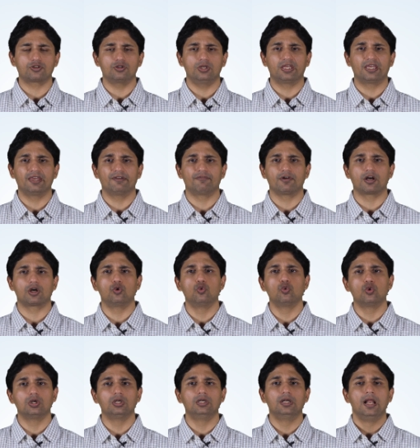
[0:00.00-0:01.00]
actually give a
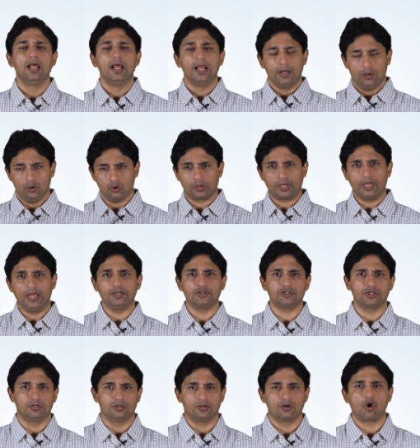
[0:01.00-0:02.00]
Google
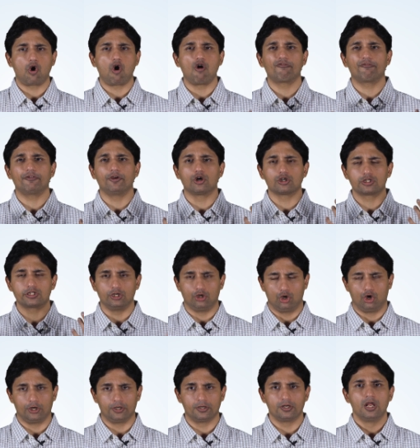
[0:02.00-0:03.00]
location of your
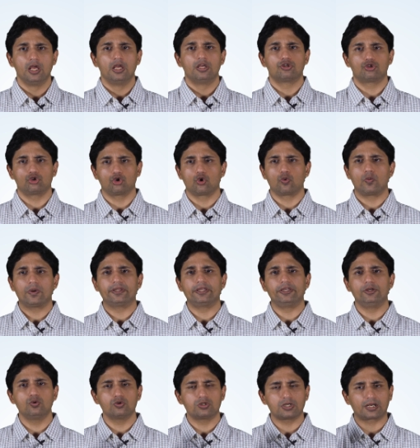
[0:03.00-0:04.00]
salon. So when
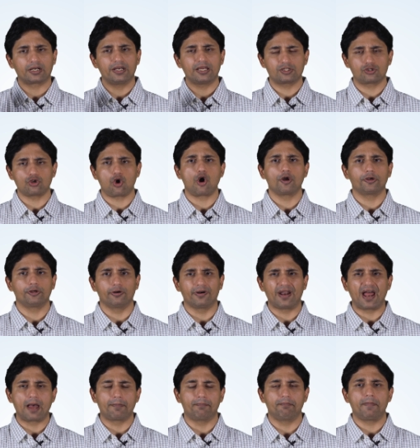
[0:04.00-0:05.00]
the user clicks on
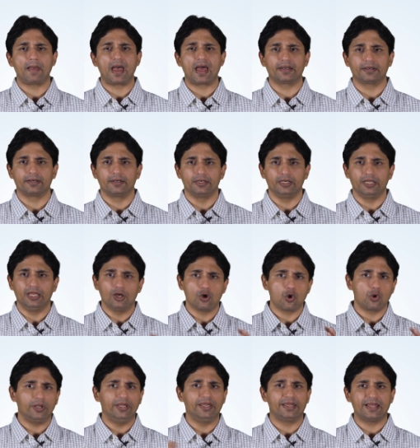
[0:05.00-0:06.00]
your app, and you
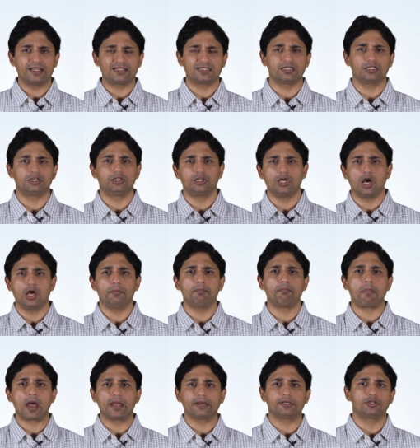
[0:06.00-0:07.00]
know, he gets the
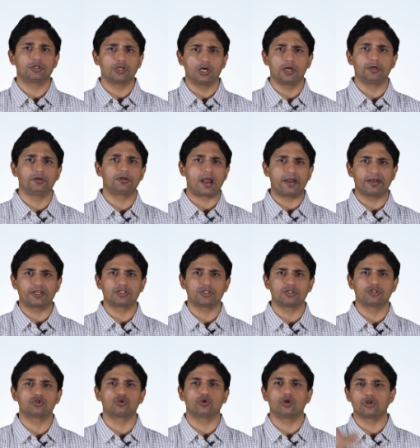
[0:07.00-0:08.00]
turn by turn
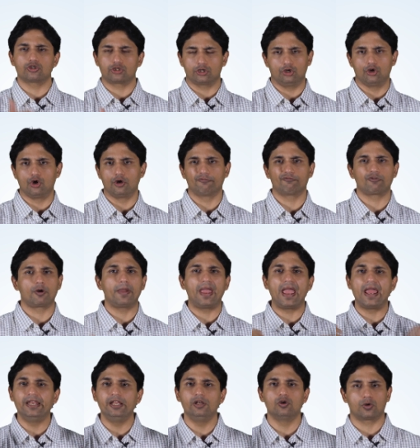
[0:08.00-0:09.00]
directions to your salon
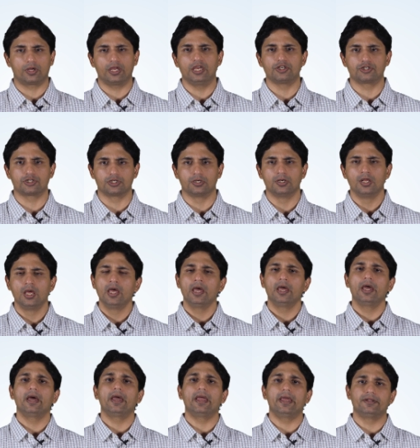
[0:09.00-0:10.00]
from any location
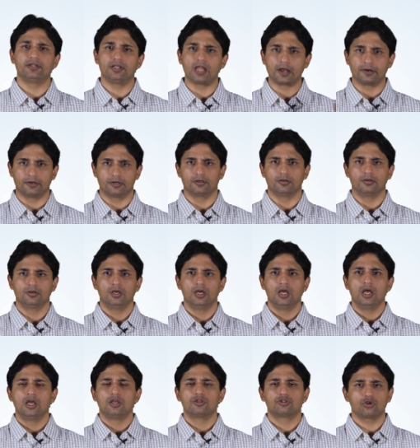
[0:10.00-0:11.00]
in London.
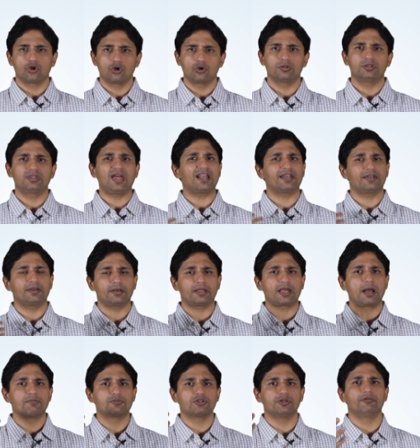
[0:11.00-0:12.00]
So
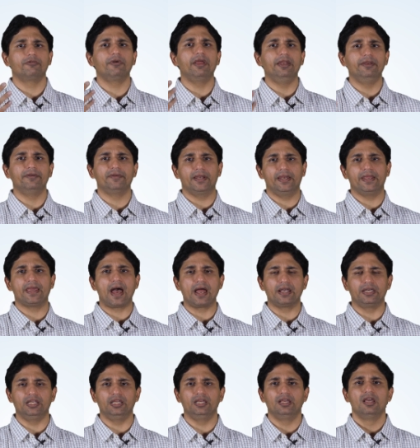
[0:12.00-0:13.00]
that comes in really, really
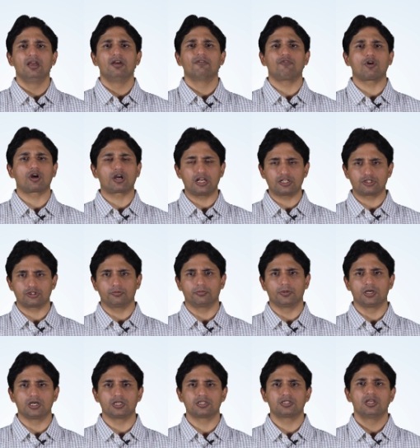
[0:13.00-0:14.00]
handy for
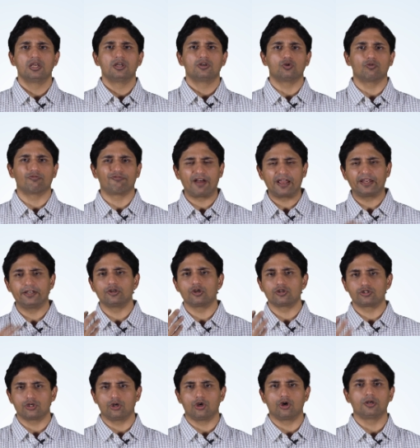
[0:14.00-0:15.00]
customers to find
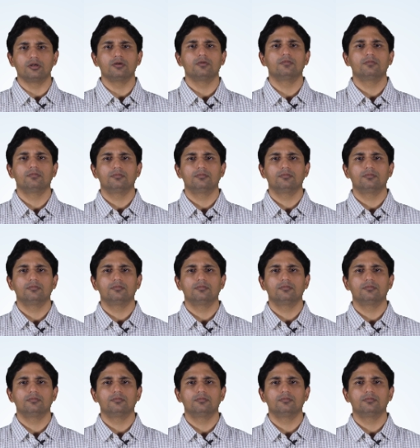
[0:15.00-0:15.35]
your salon.